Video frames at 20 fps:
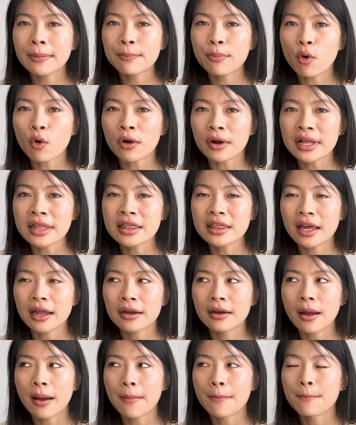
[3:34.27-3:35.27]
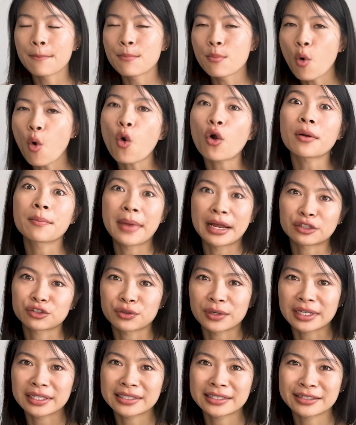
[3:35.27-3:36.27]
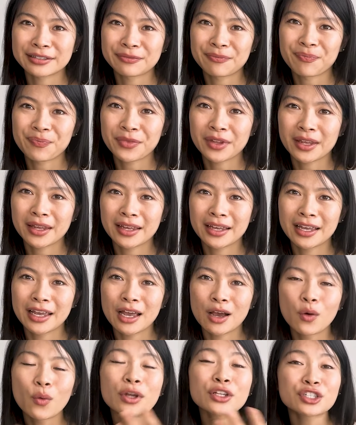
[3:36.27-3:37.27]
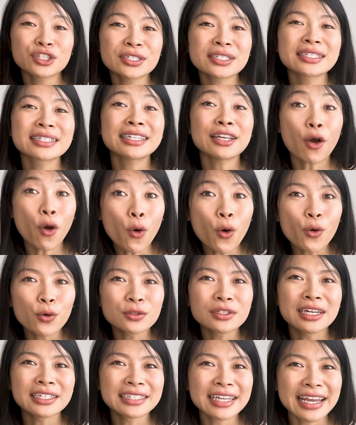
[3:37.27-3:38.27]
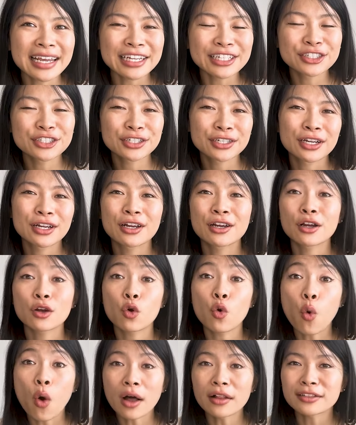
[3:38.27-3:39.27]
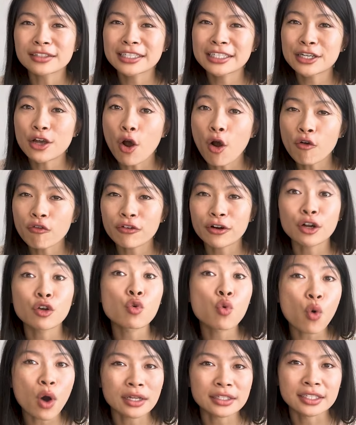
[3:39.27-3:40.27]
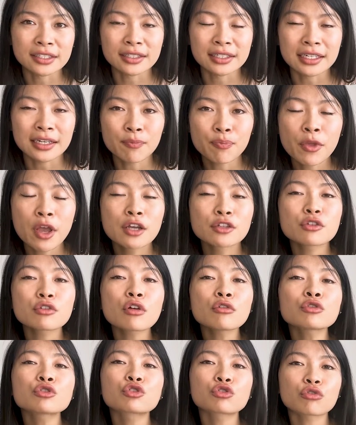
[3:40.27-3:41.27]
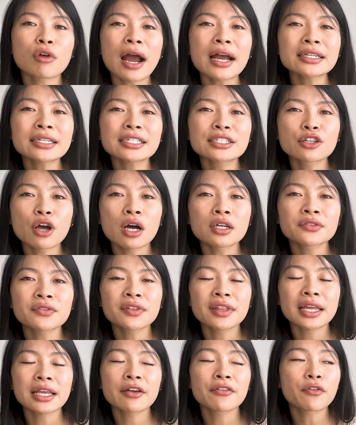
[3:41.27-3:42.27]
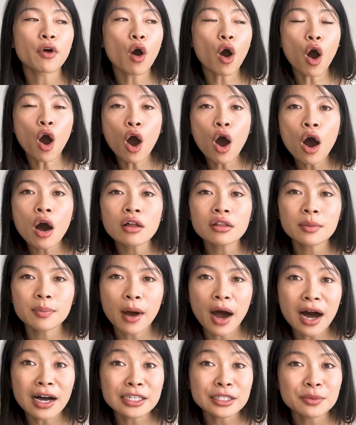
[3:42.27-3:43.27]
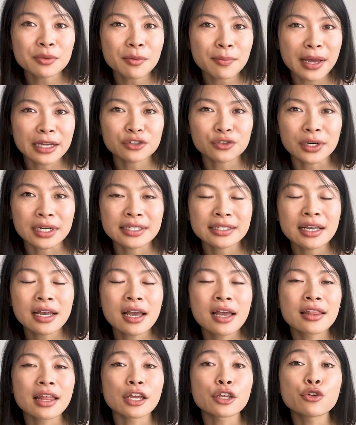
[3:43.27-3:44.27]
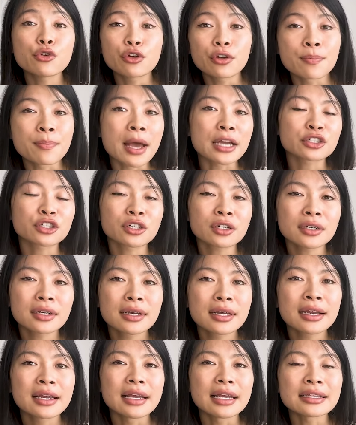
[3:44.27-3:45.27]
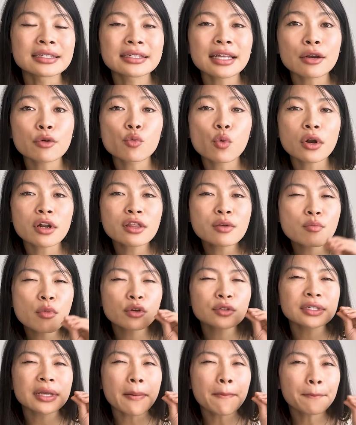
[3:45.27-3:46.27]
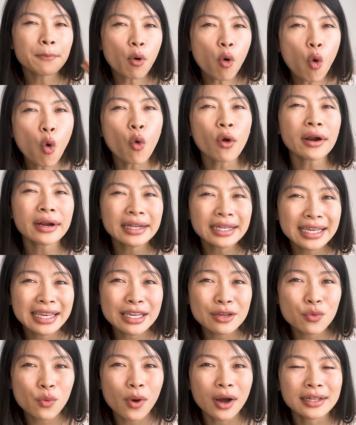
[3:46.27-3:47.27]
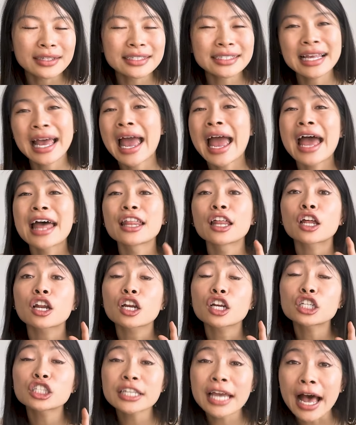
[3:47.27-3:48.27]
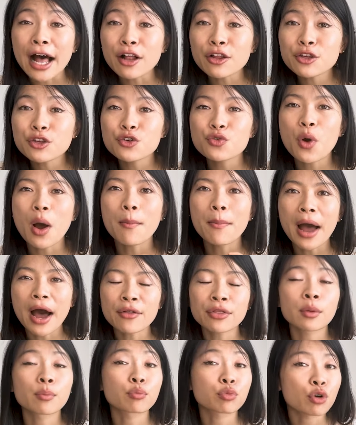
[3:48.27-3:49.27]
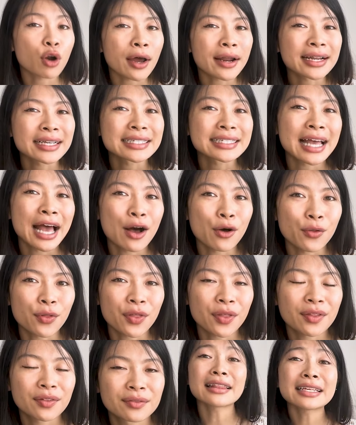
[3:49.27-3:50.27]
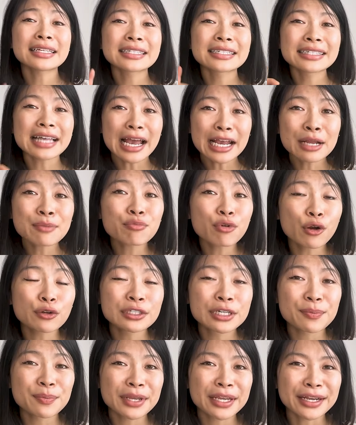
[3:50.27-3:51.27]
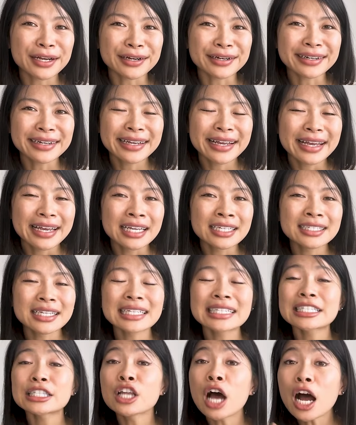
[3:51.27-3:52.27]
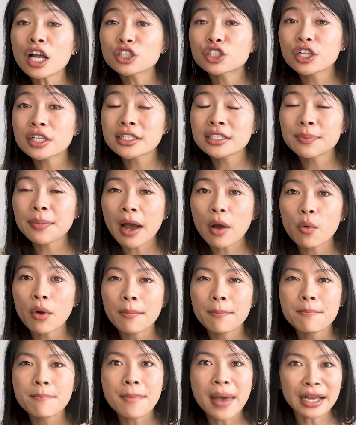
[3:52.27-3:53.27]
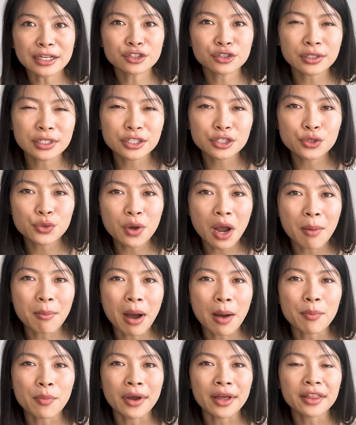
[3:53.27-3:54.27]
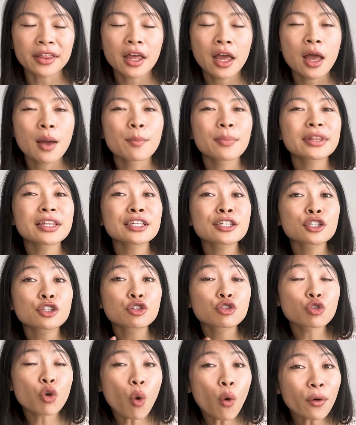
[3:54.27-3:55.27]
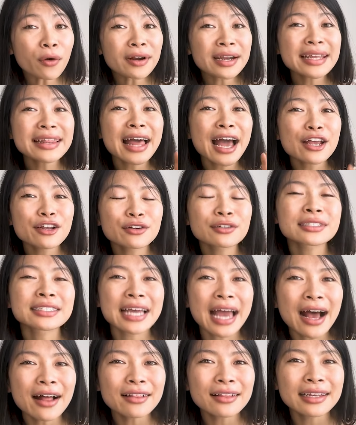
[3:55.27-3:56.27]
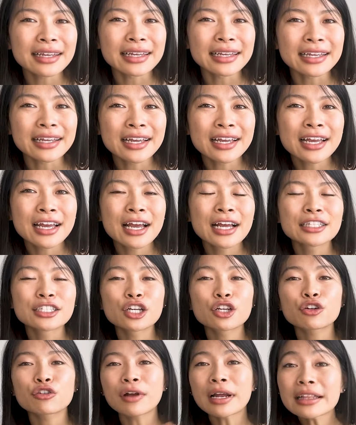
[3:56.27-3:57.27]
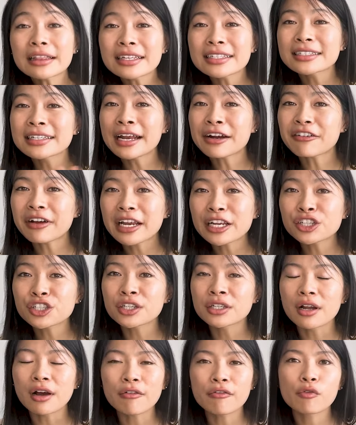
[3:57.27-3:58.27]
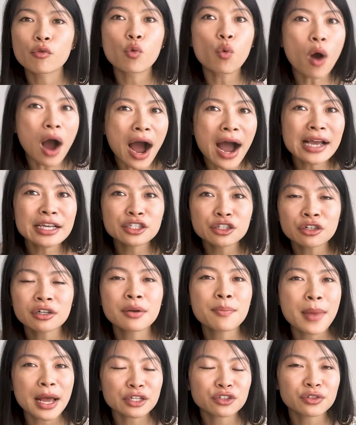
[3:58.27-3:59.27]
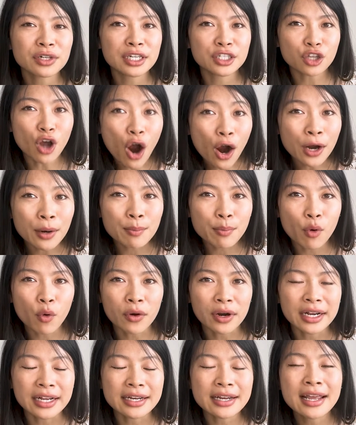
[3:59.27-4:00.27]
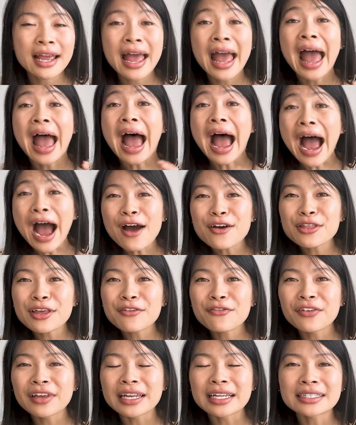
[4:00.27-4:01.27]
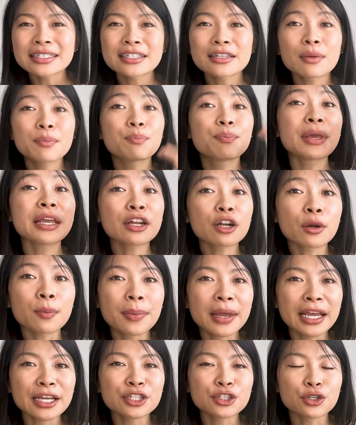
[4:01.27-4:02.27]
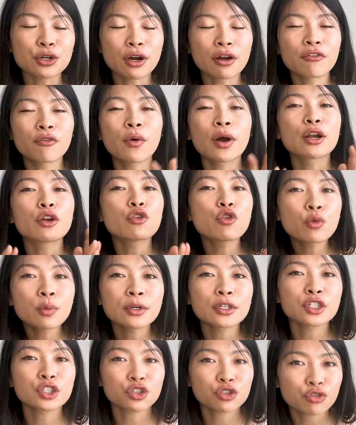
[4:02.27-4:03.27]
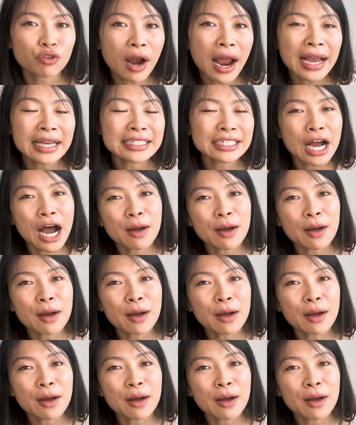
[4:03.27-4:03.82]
important than more metrics, which is the old adage, quality over quantity. So don't try to exhaustively think of all the possible metrics that you can measure. Instead, what are the most important key ones that are going to tell you about the product's health? And the second pro tip here is it's not just about what metrics you come up with, but the story that you're telling to create this narration of why certain metrics are important, how they fit into the bigger picture of what Uber is trying to